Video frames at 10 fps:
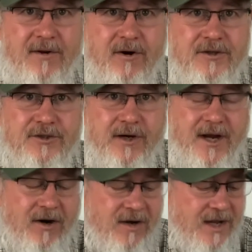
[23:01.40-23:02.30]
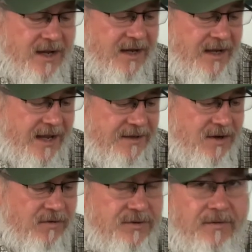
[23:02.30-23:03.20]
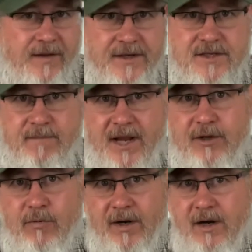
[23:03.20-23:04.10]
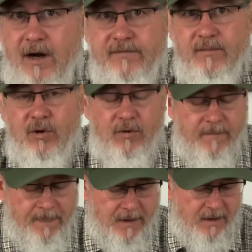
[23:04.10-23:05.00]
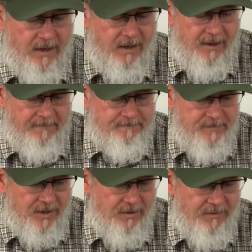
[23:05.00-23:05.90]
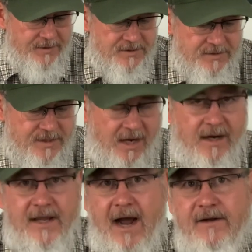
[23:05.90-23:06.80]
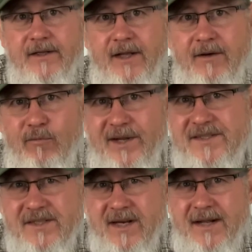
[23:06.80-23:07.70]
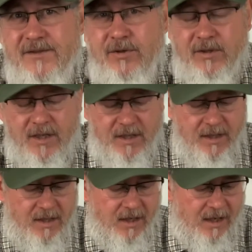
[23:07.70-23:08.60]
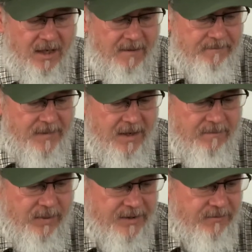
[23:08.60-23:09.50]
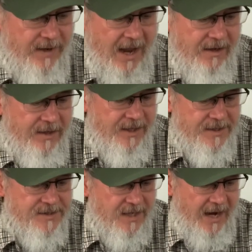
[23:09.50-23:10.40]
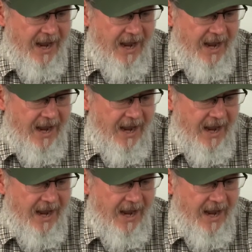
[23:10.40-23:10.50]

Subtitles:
they're on trail. Again, don't do things that make you uncomfortable. You know, this is a calculated risk that I took. But the reality is that I